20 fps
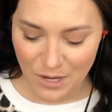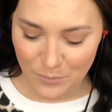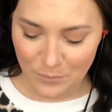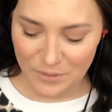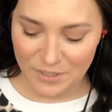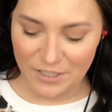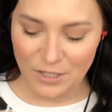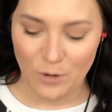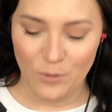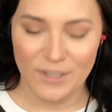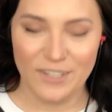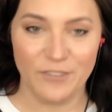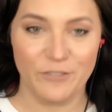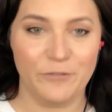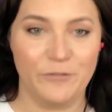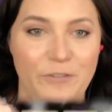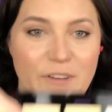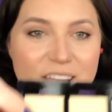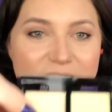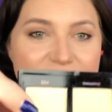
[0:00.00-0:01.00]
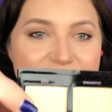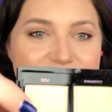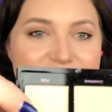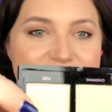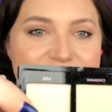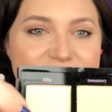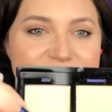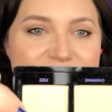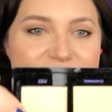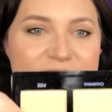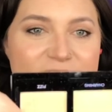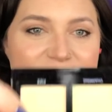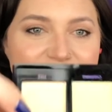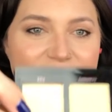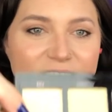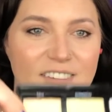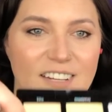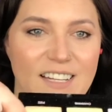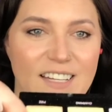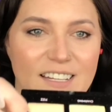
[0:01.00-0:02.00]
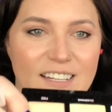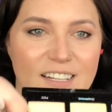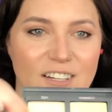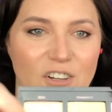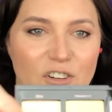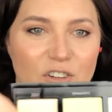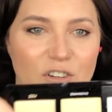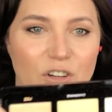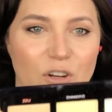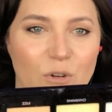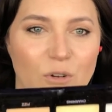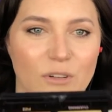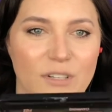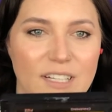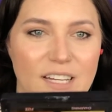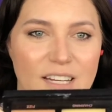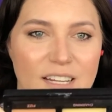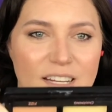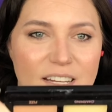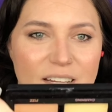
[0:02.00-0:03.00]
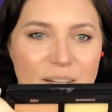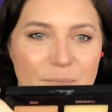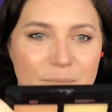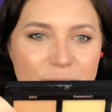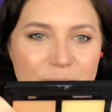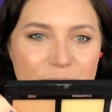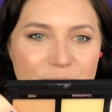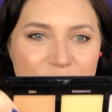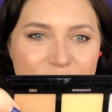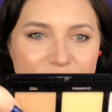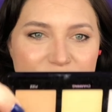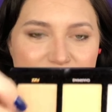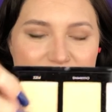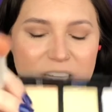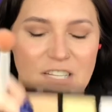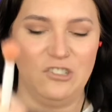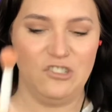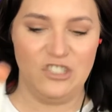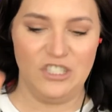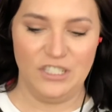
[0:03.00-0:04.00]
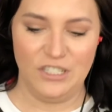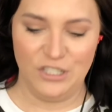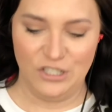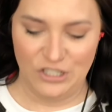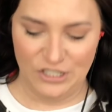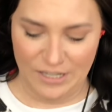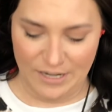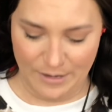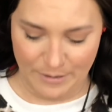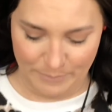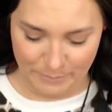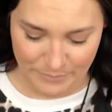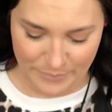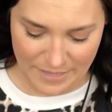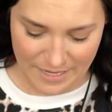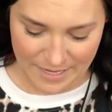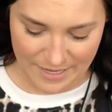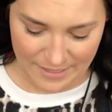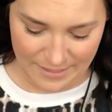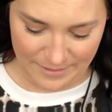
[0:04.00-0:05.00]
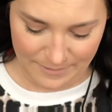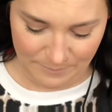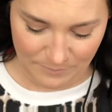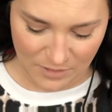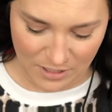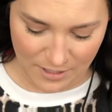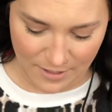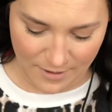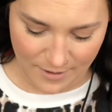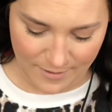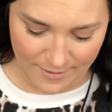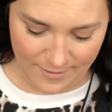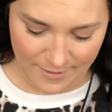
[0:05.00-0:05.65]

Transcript: gonna go into Fizz, this lovely little goldy, peachy champagne, yeah.